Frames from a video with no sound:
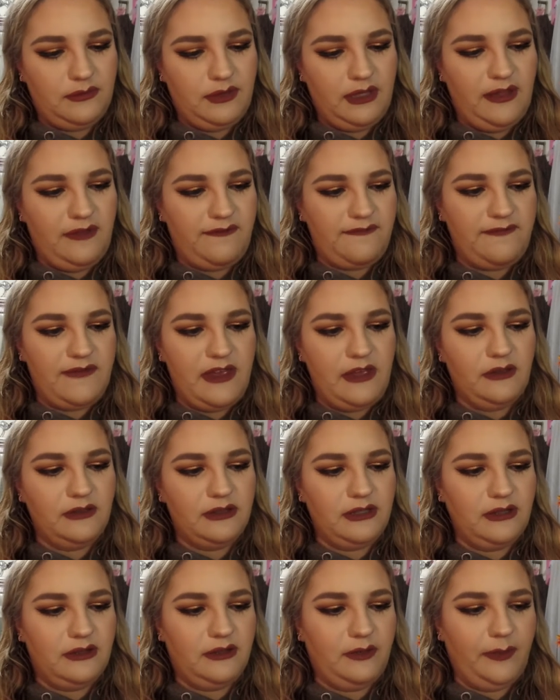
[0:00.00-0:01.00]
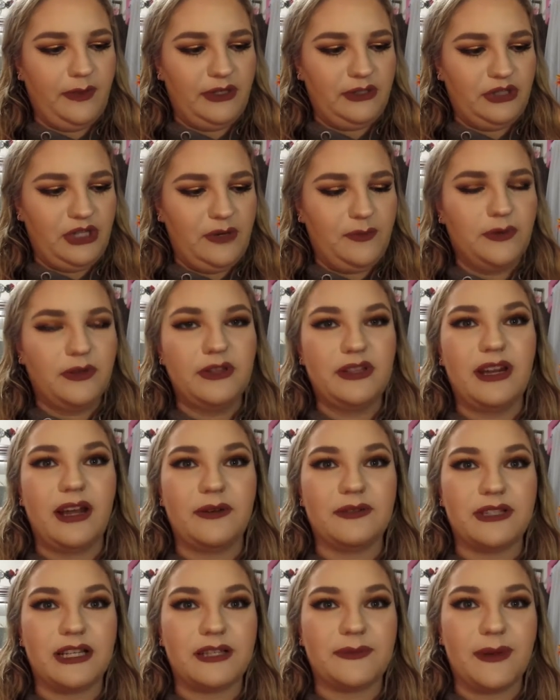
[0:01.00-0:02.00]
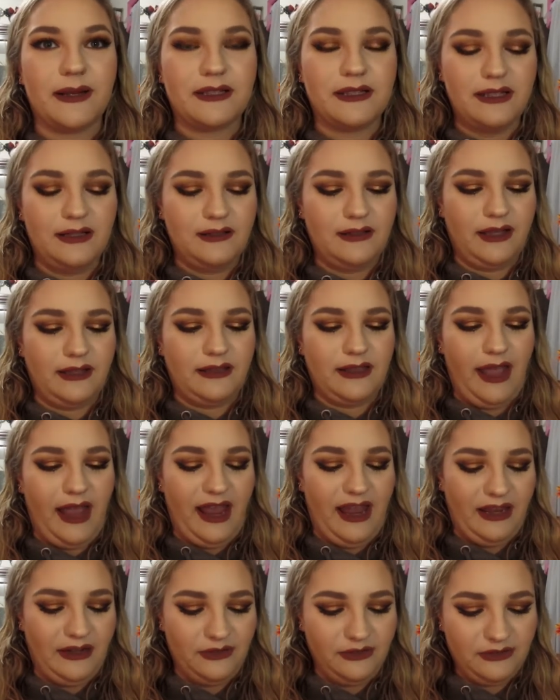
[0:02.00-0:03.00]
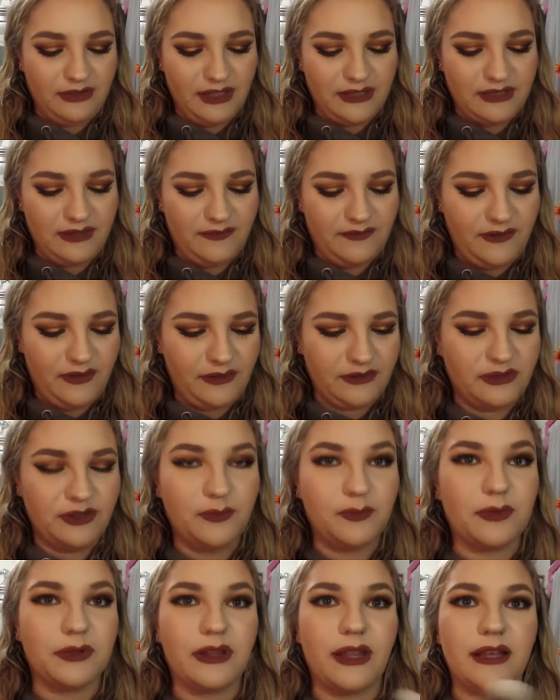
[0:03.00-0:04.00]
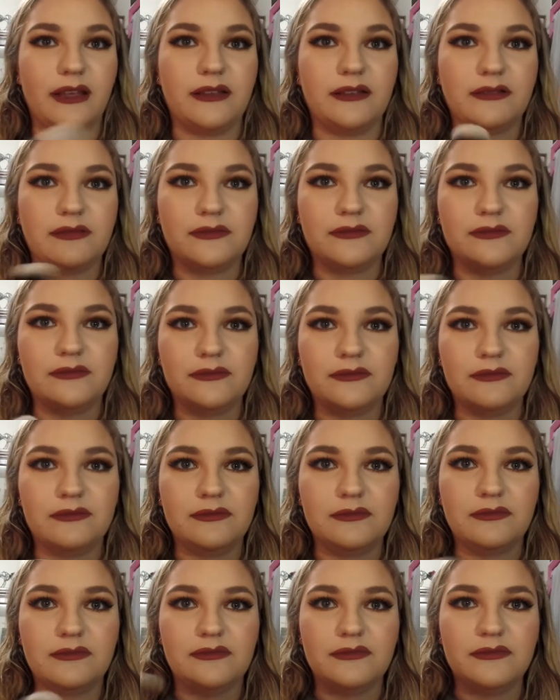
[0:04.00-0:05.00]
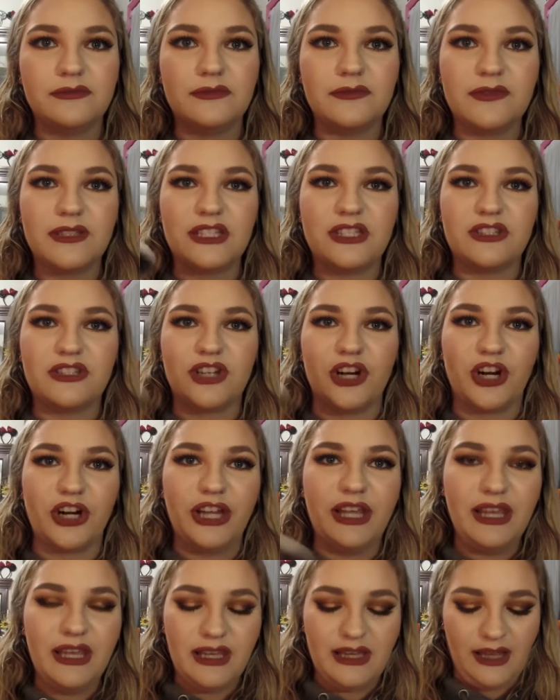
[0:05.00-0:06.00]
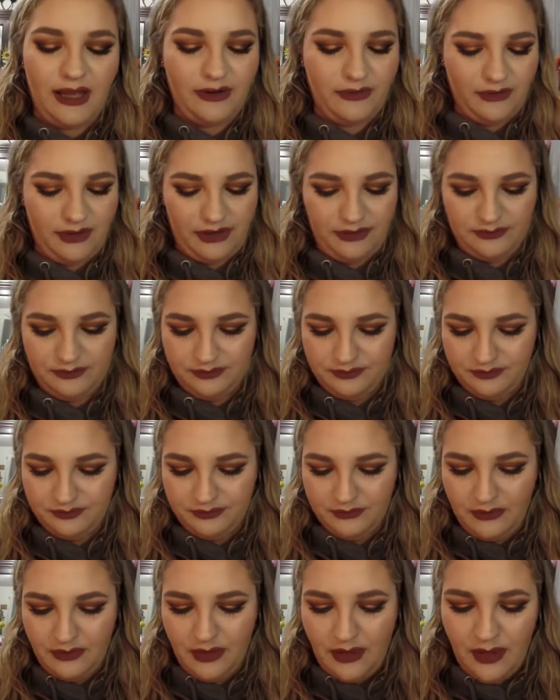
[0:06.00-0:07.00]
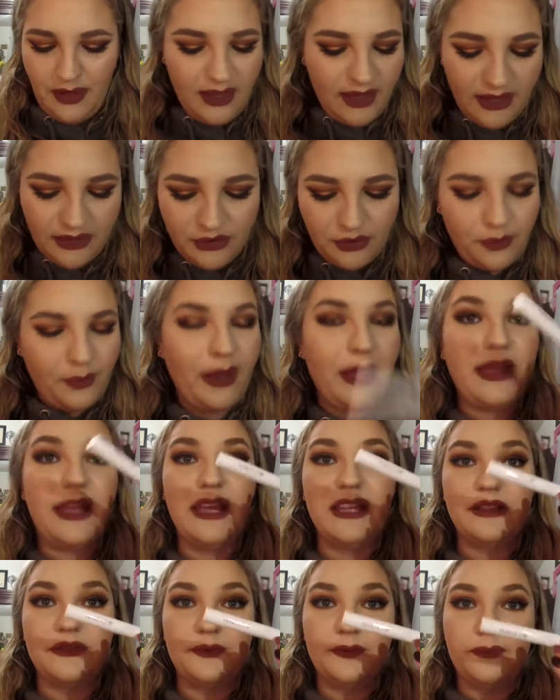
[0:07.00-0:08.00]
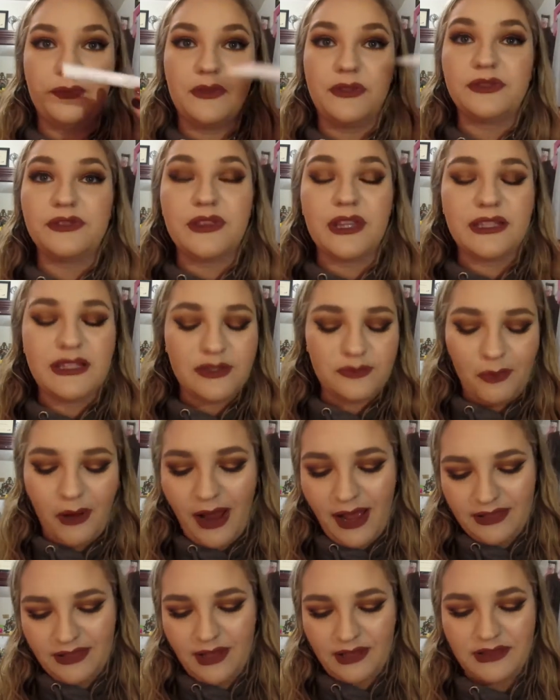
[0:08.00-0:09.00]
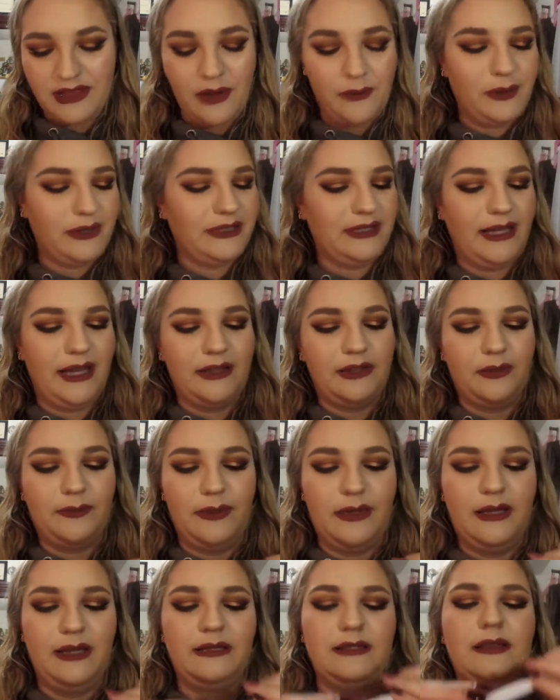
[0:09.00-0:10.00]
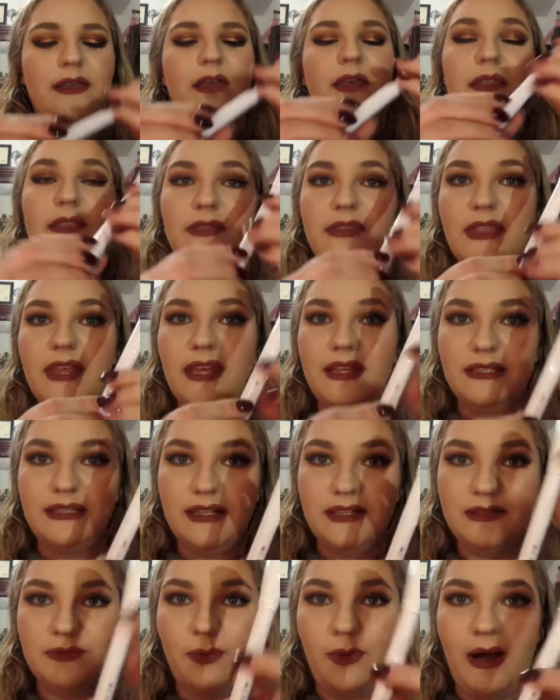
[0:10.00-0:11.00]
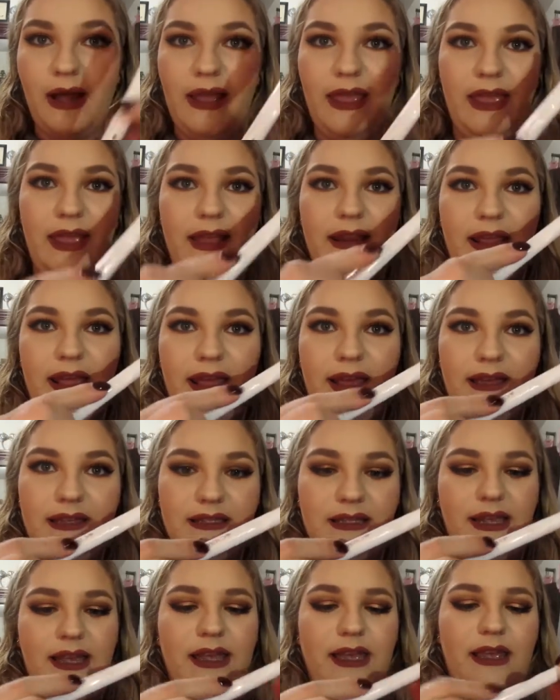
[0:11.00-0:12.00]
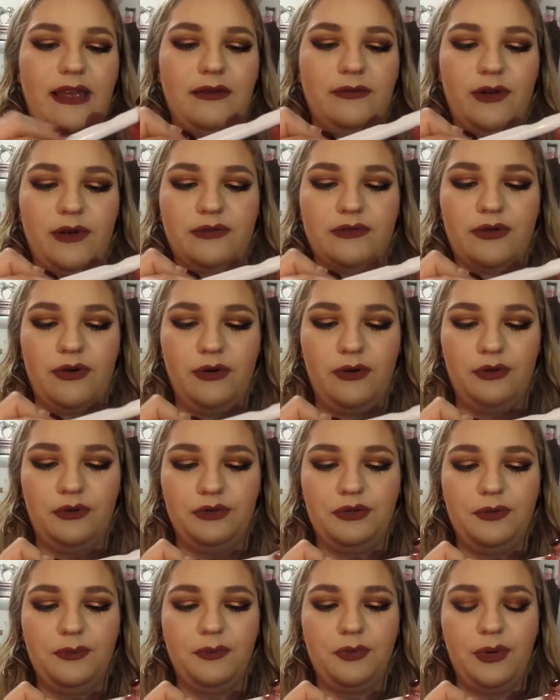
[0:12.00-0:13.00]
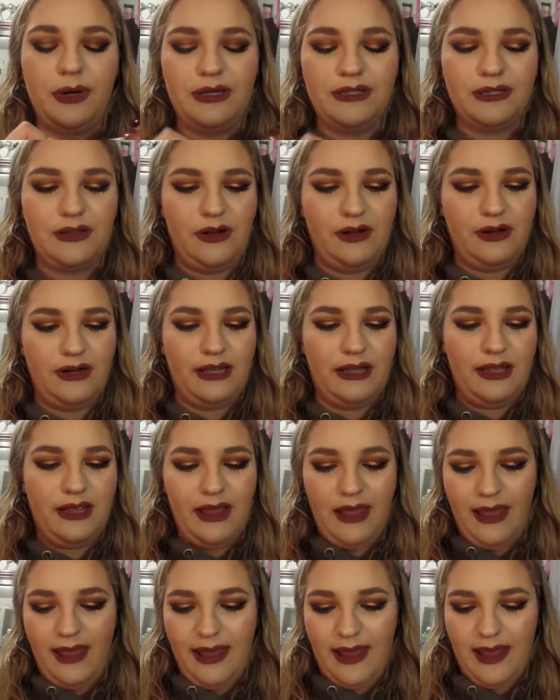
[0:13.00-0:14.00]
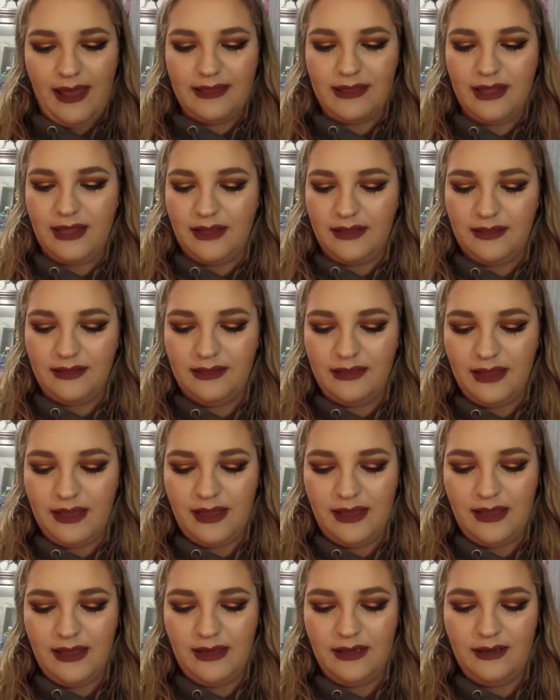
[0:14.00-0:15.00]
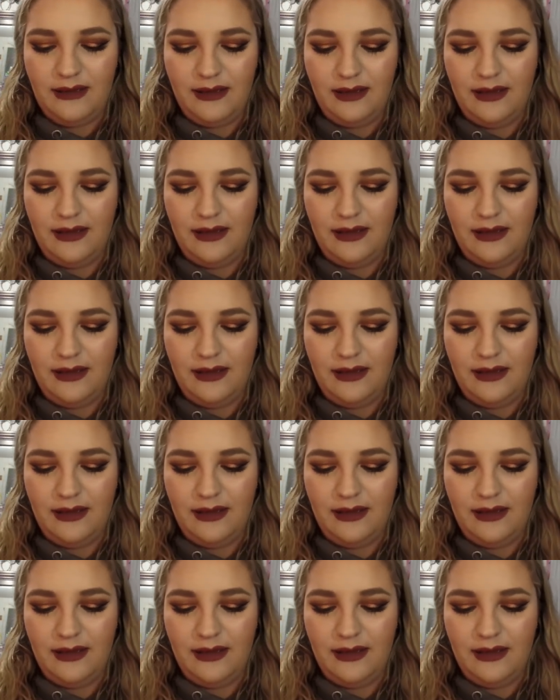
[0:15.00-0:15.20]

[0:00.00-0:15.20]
It feels a little bit cheaper than I was expecting. Like the handle doesn't feel super like sturdy. I don't know. Either way, this is why I thought they went together, because this is white and has a rose gold print on it, and then the